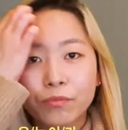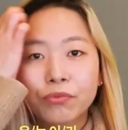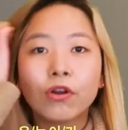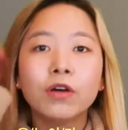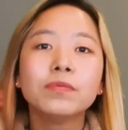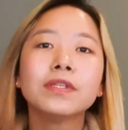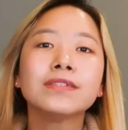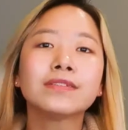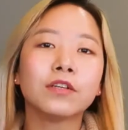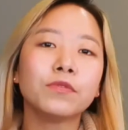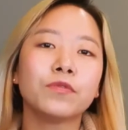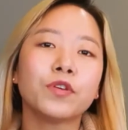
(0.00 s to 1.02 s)
Probably
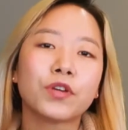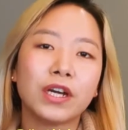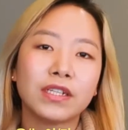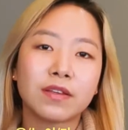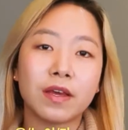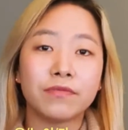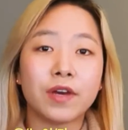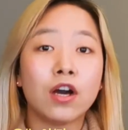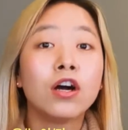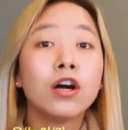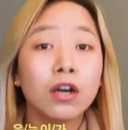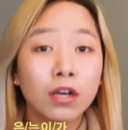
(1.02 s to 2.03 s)
some of you guys have
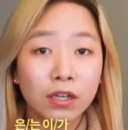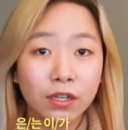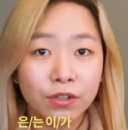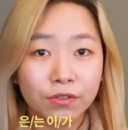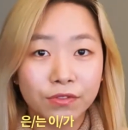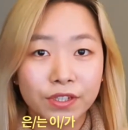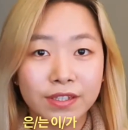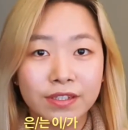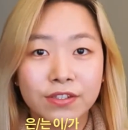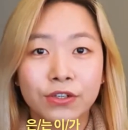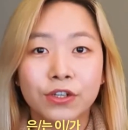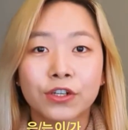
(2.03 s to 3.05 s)
heard of these
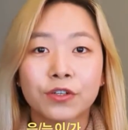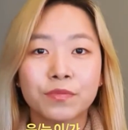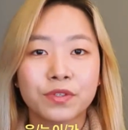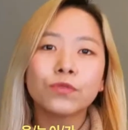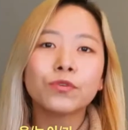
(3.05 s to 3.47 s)
terms.